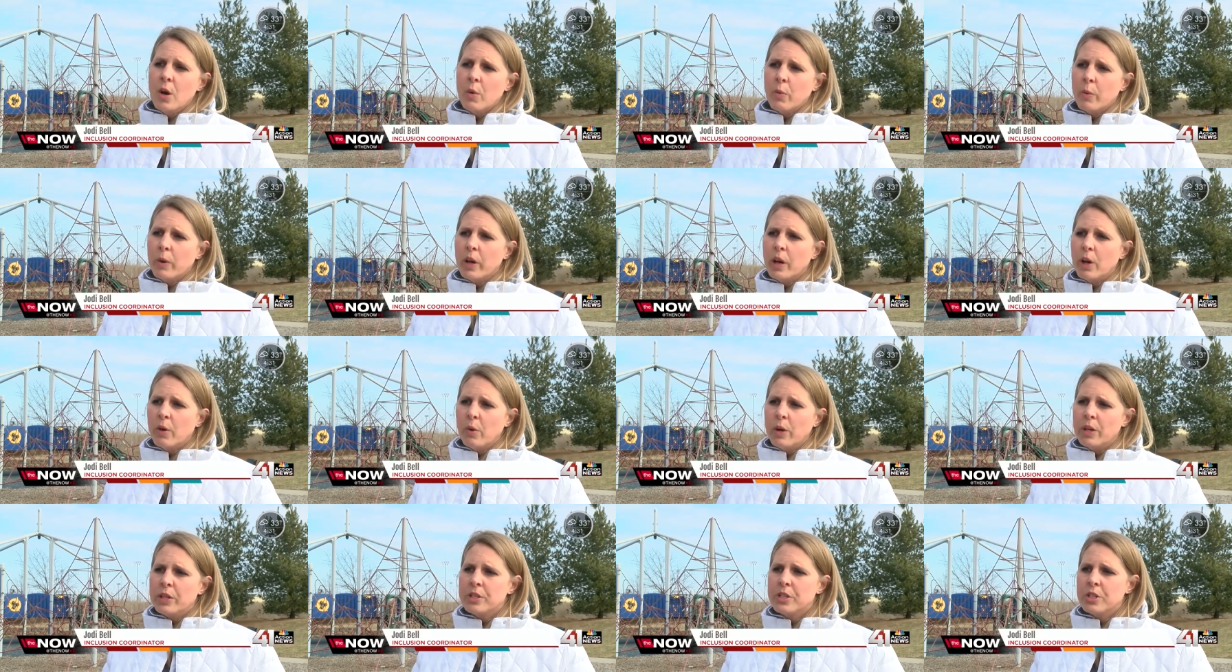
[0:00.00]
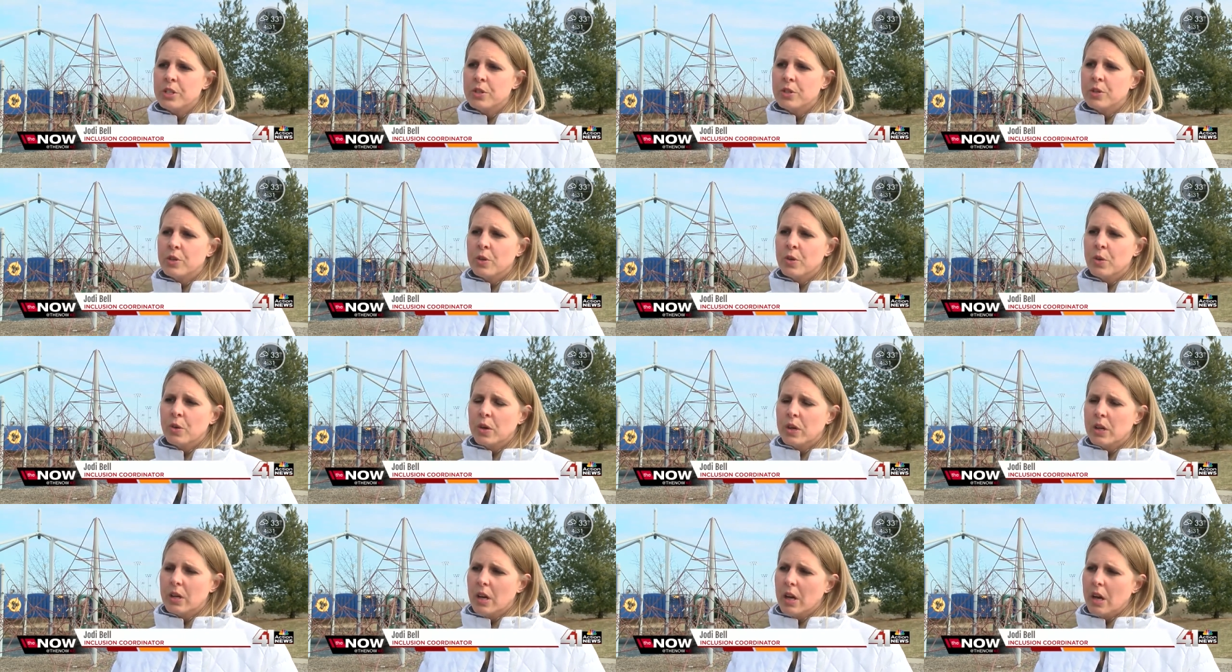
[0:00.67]
we don't want
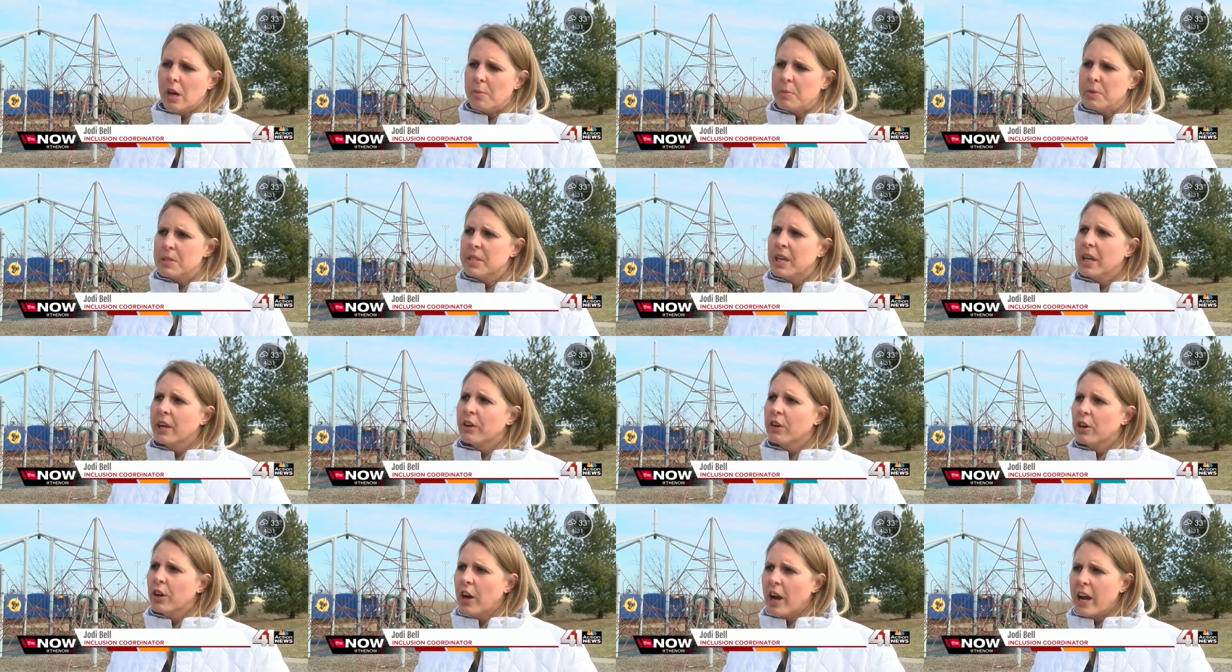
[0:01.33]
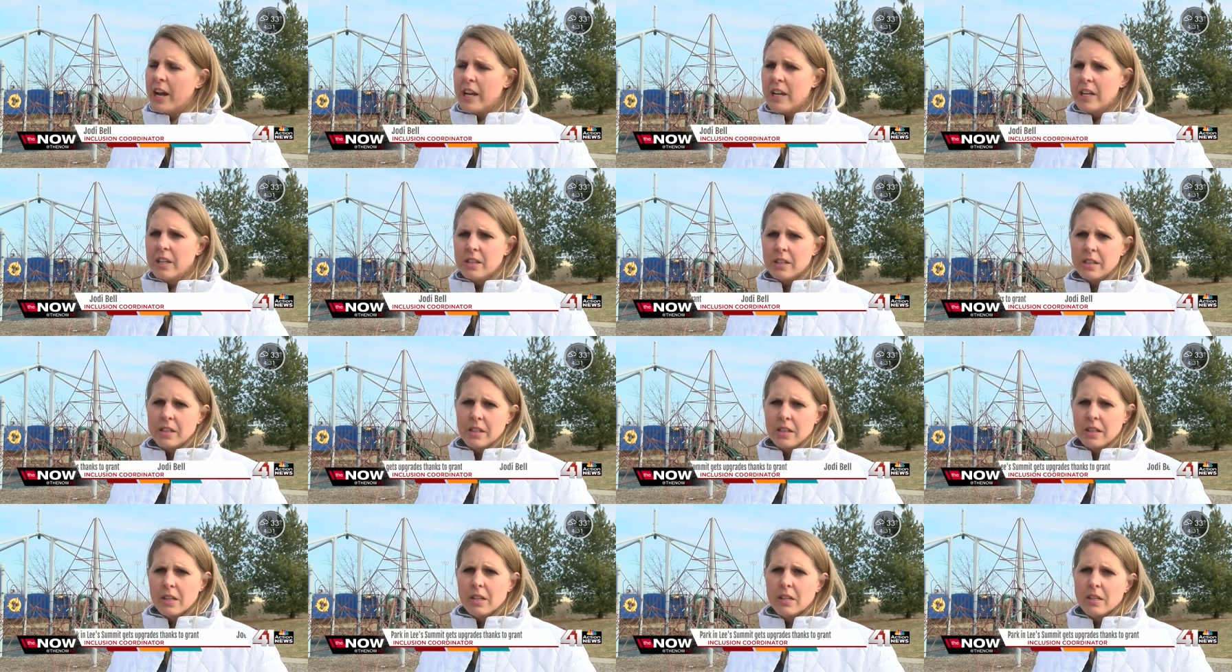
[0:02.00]
to um, segregate
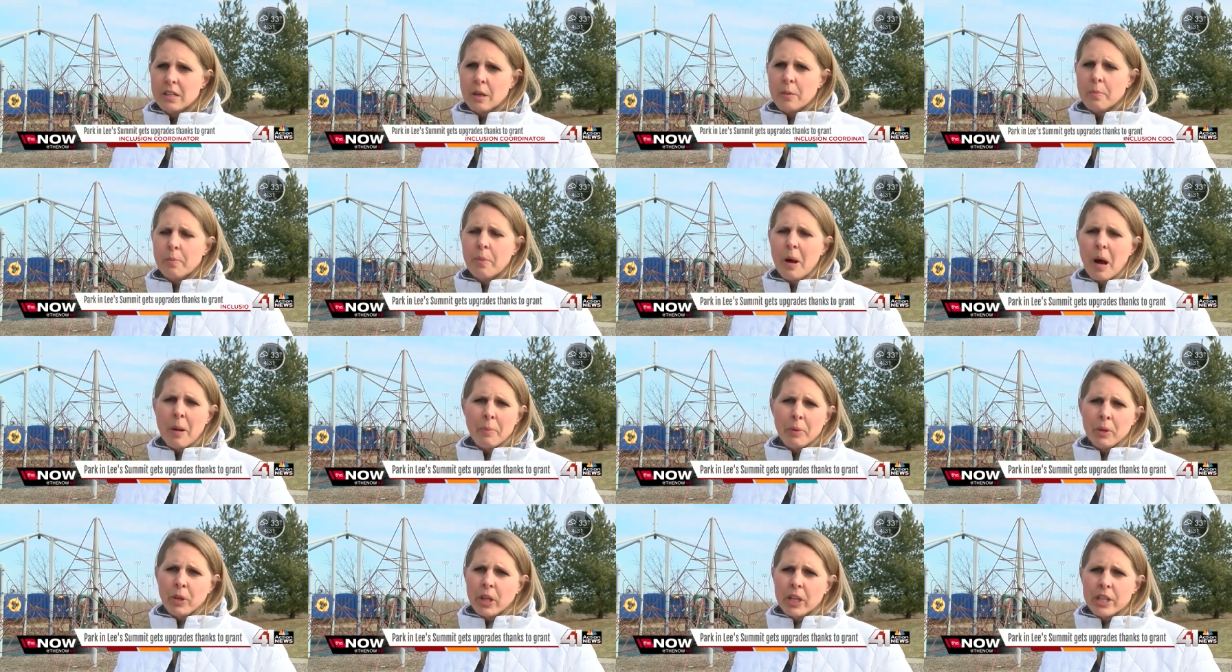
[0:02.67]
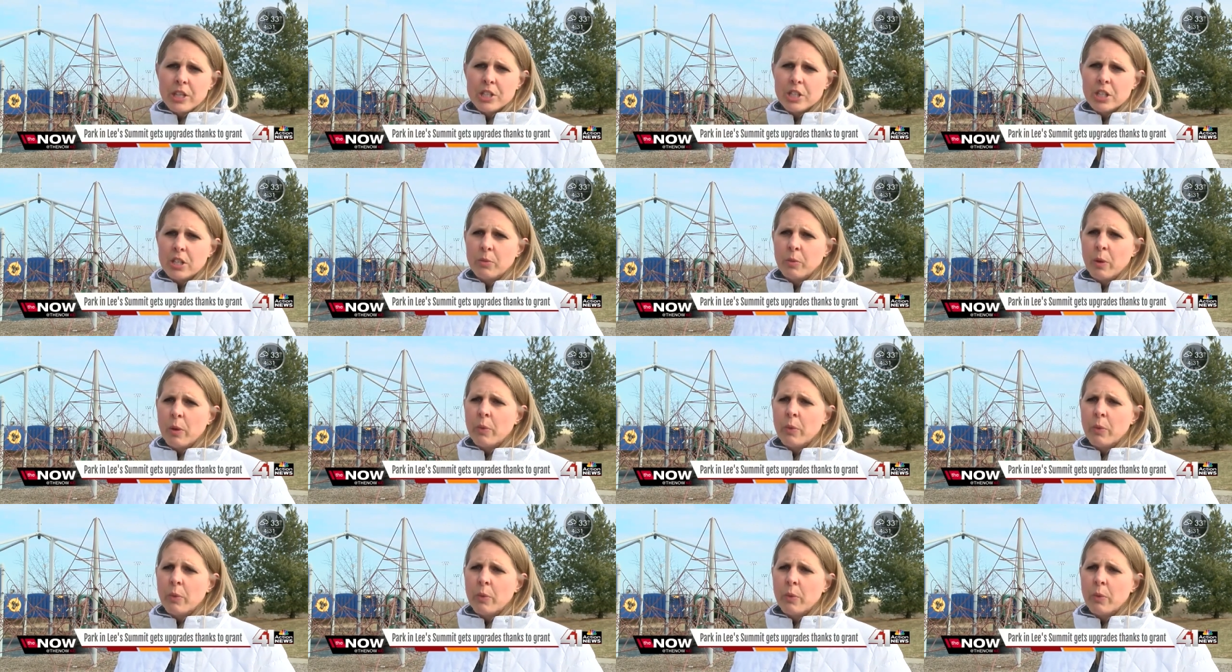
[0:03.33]
the, the population.